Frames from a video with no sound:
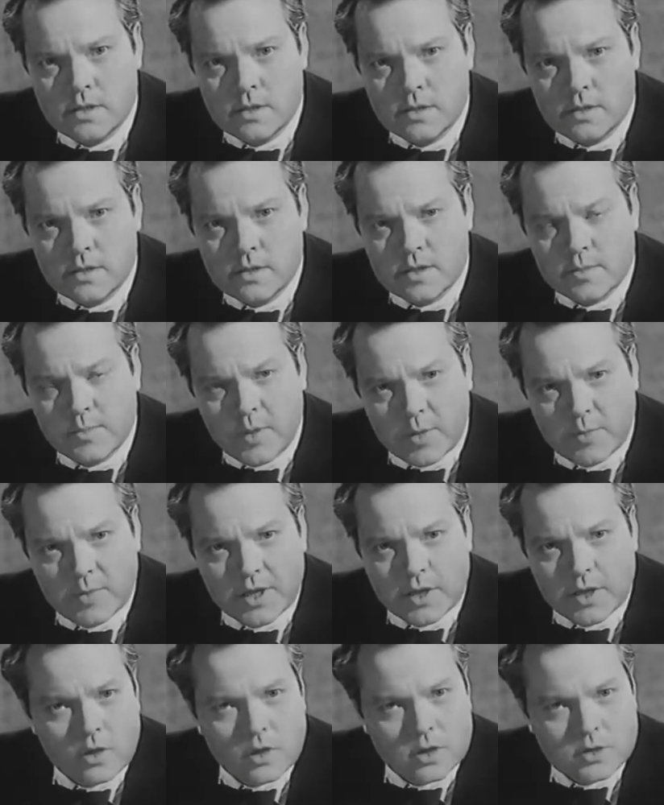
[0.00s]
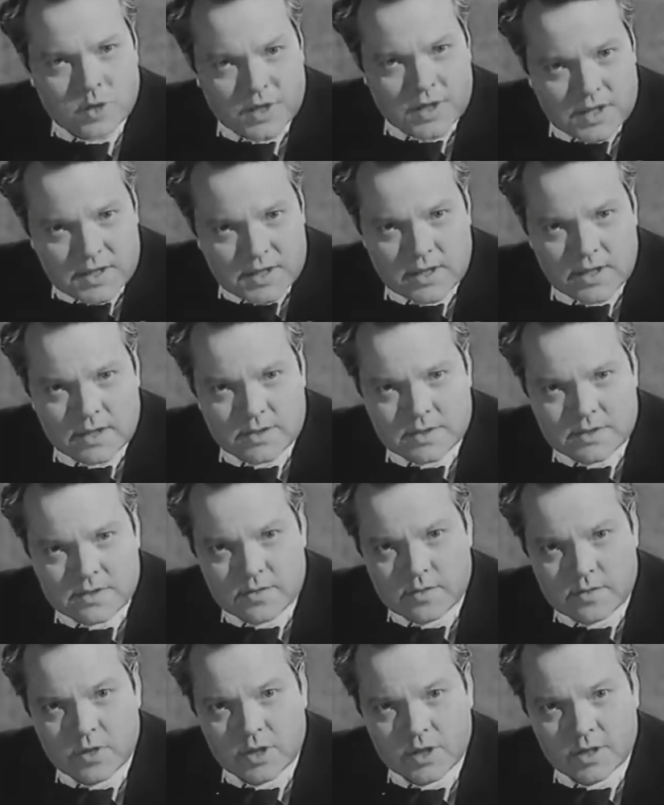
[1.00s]
The public, all 20,000
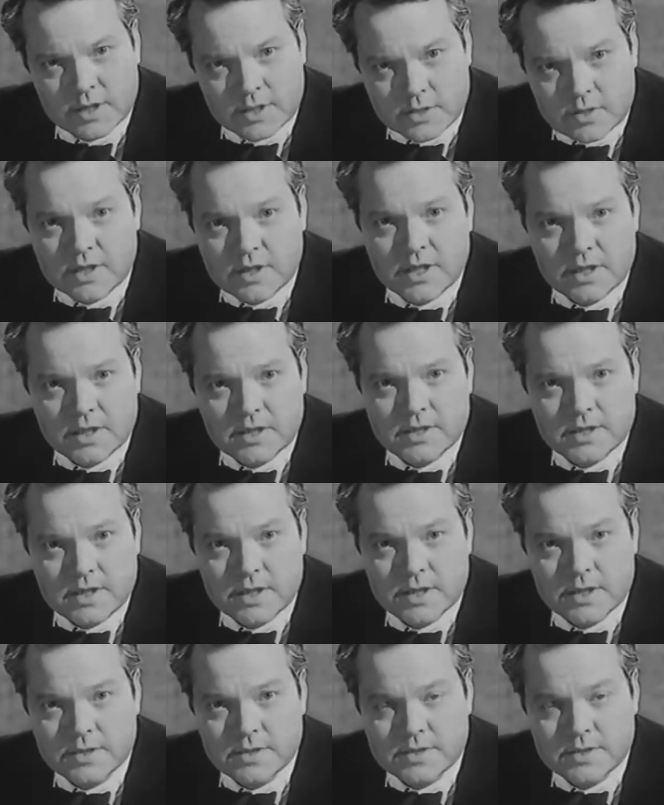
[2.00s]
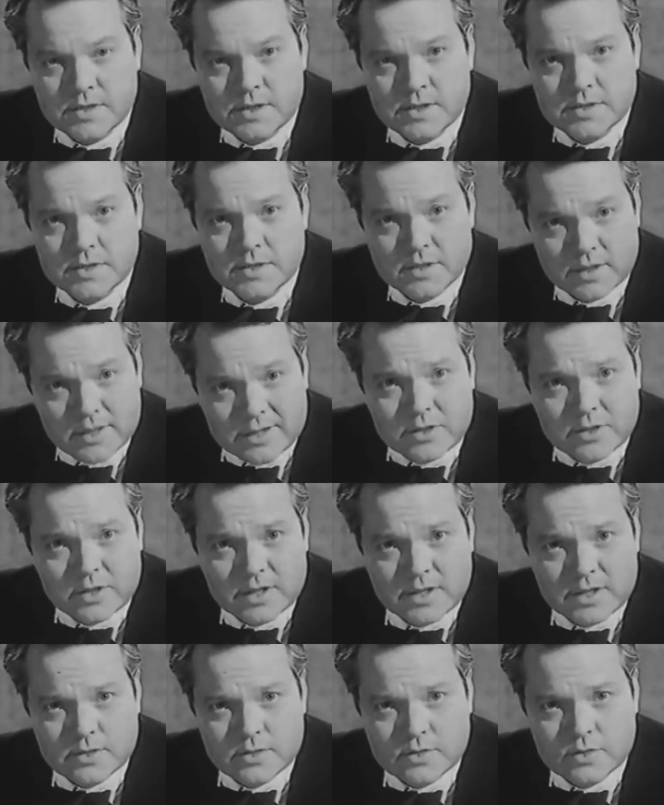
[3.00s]
of them, are literally in tears, and this is
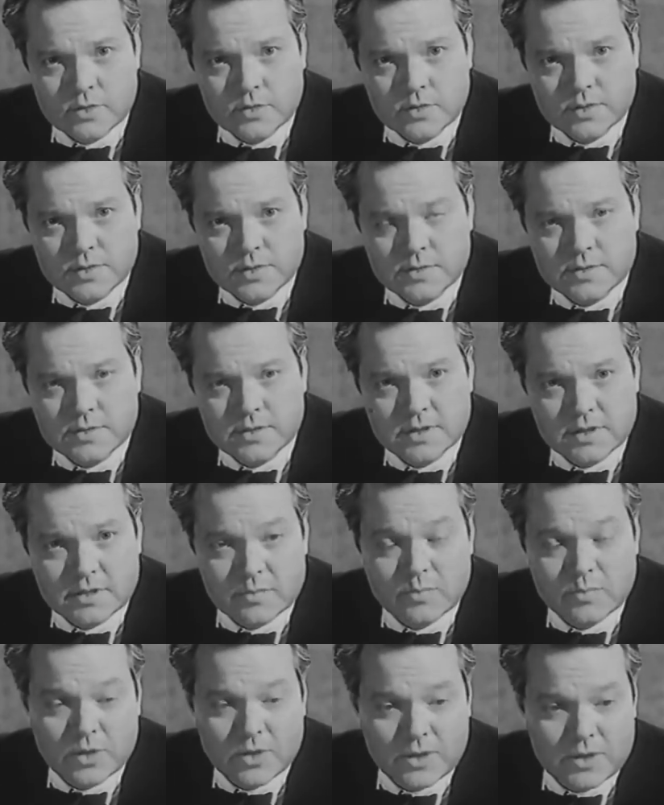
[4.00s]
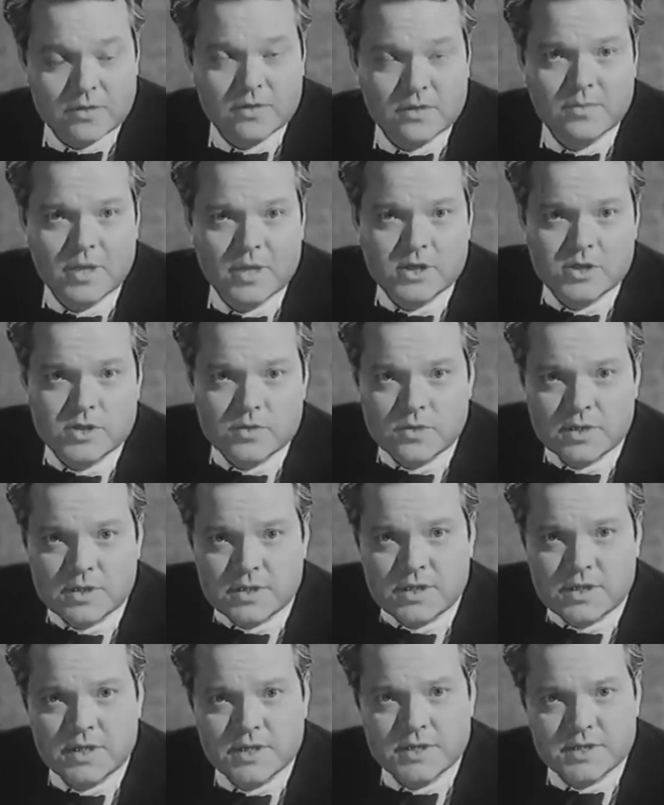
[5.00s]
literally the truth. The little boy, you can imagine what
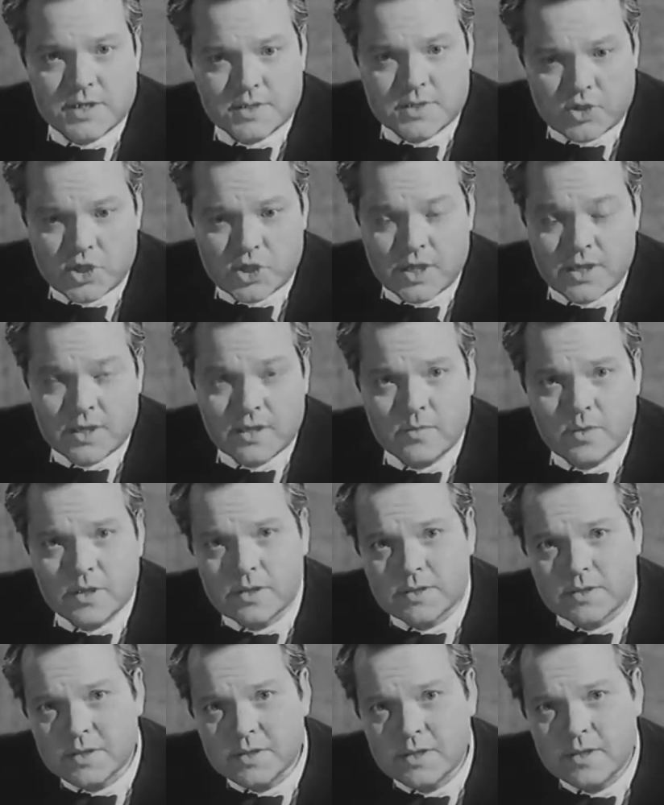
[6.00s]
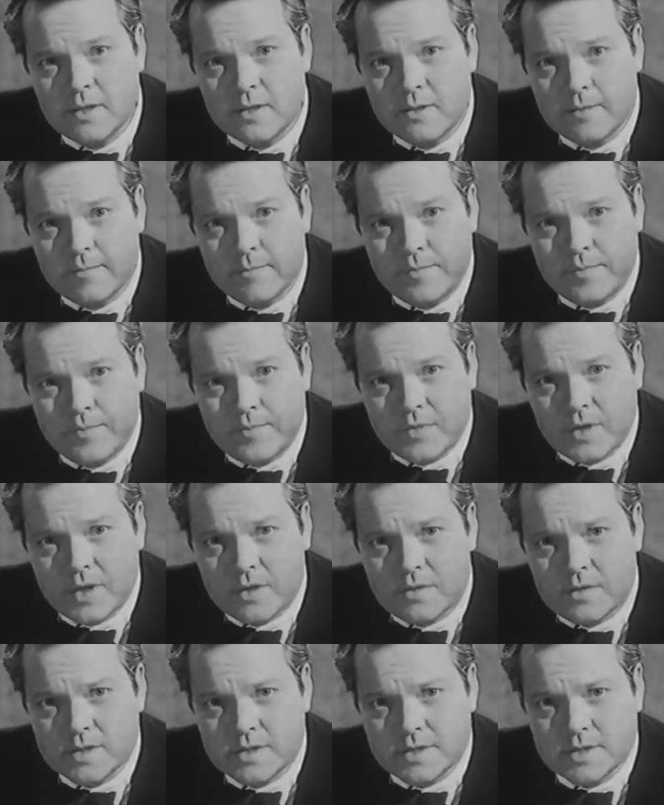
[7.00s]
tears he's shedding, because
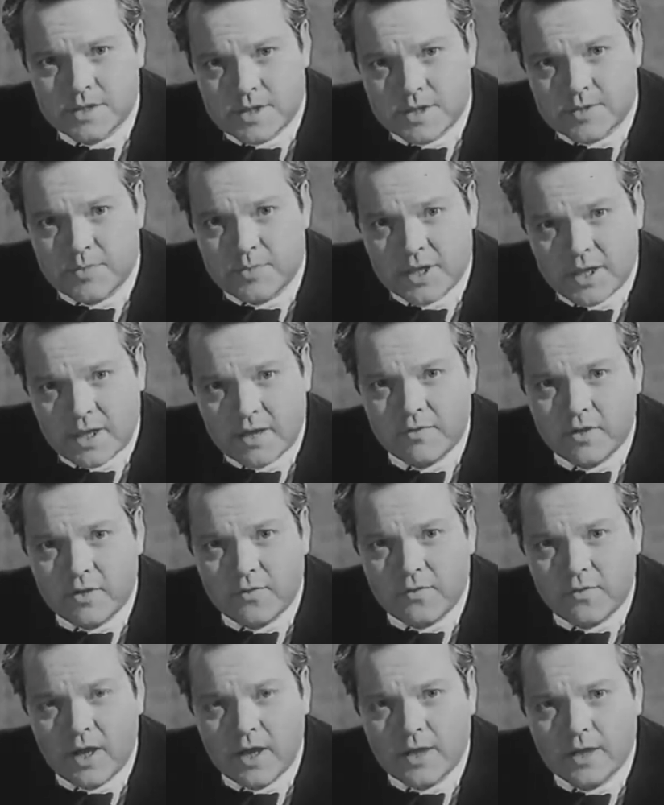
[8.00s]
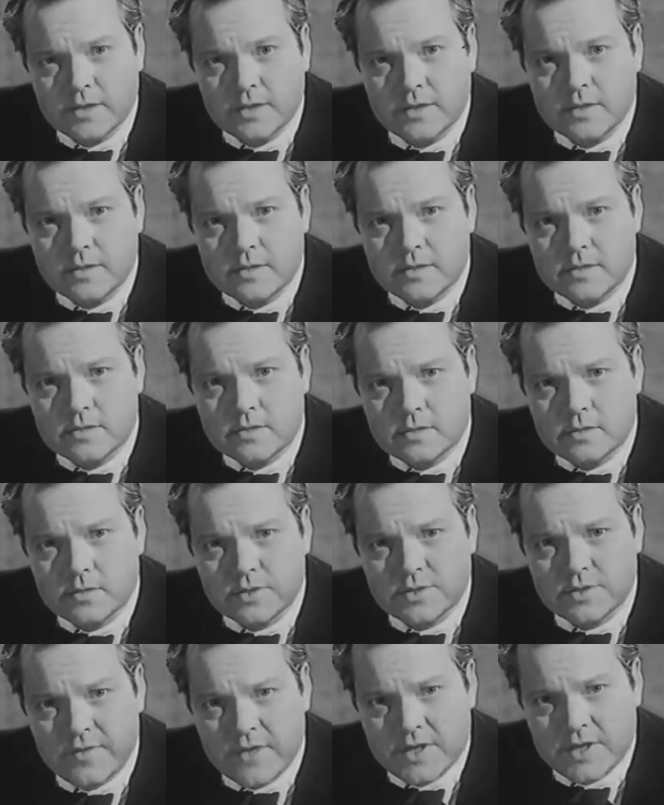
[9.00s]
this is his beloved friend
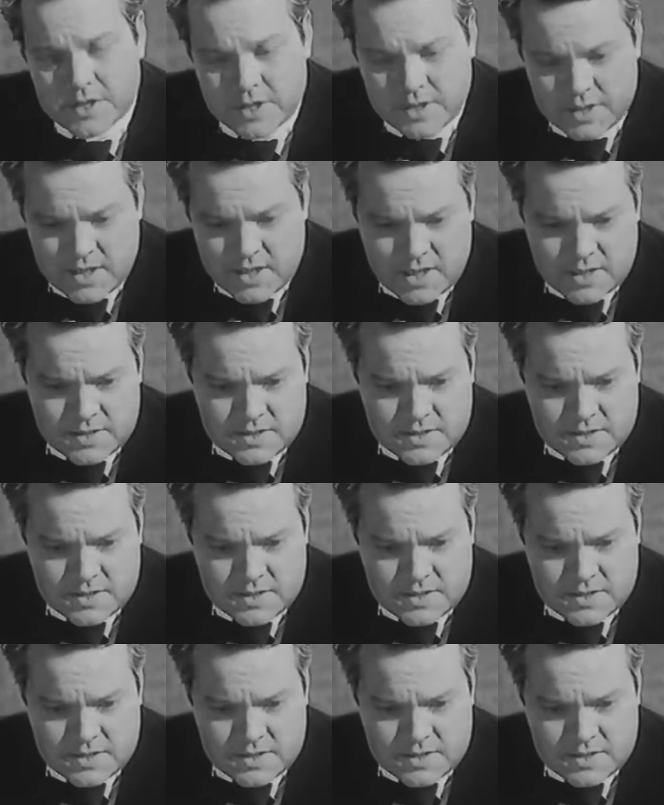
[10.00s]
who's facing death.